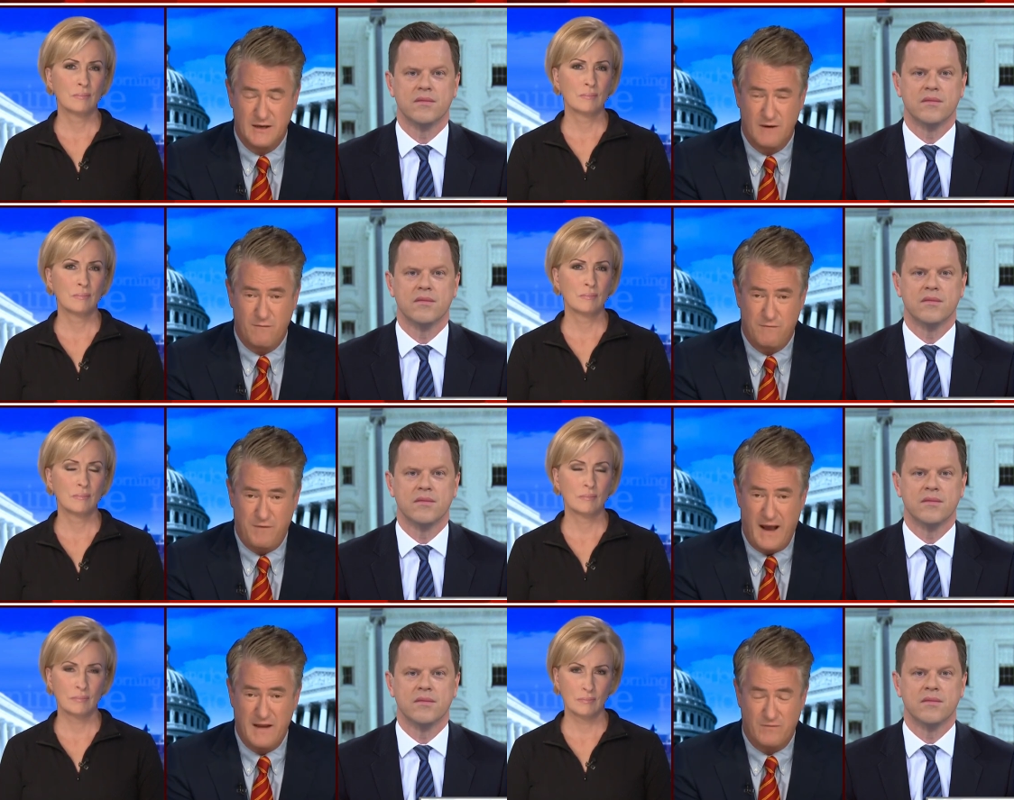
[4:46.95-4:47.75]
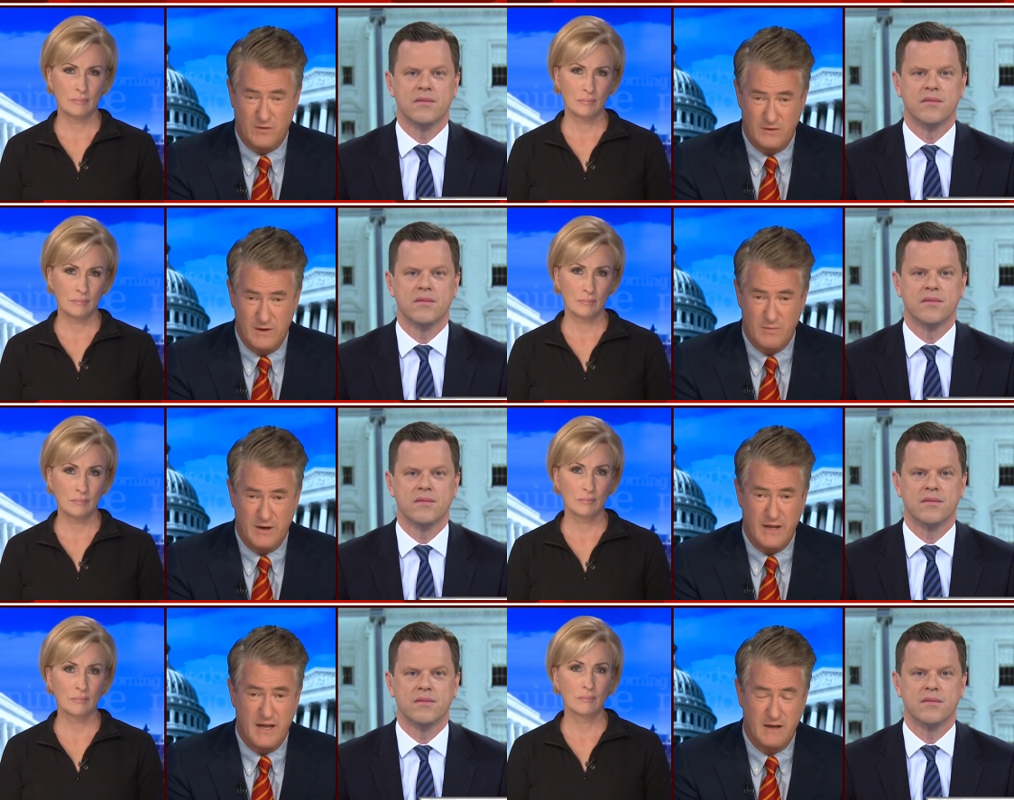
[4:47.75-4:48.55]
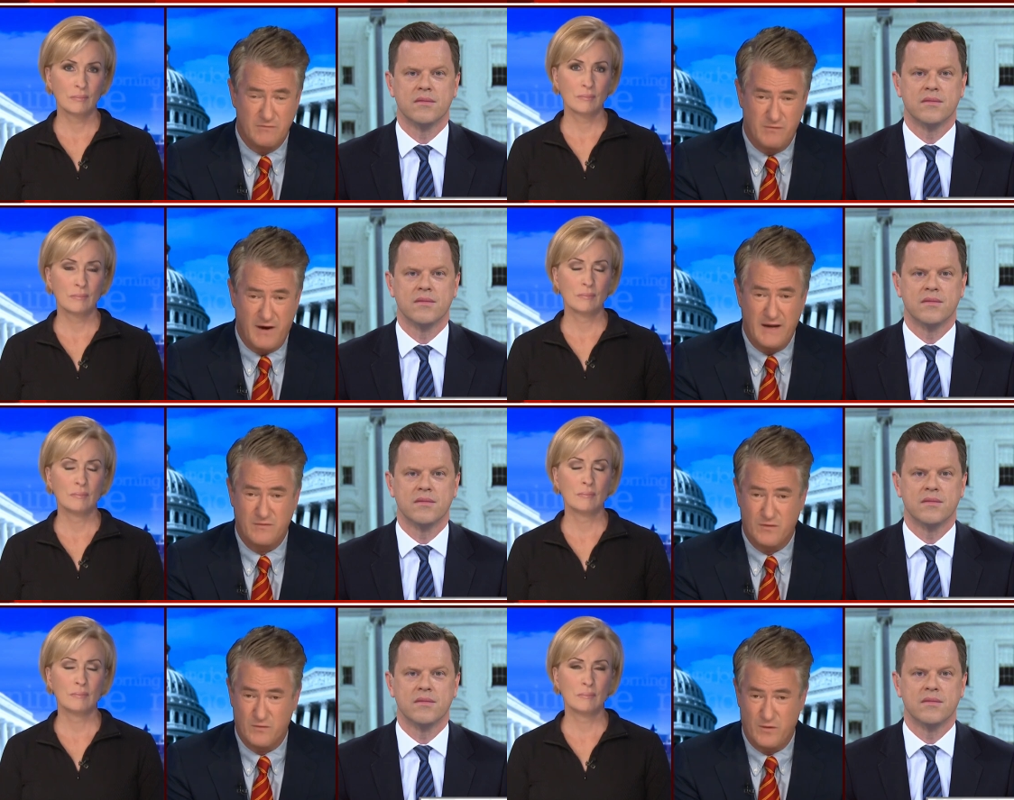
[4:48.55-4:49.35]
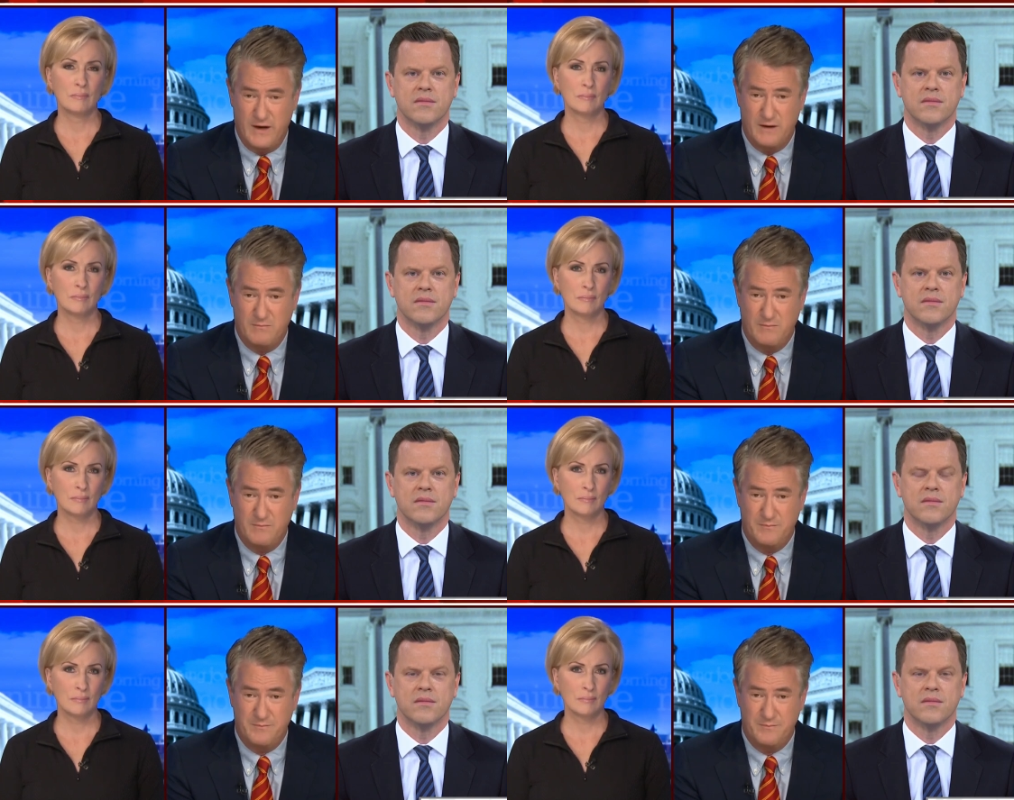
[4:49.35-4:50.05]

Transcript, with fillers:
Speaker 1: you know, fight for liberty and fight for freedom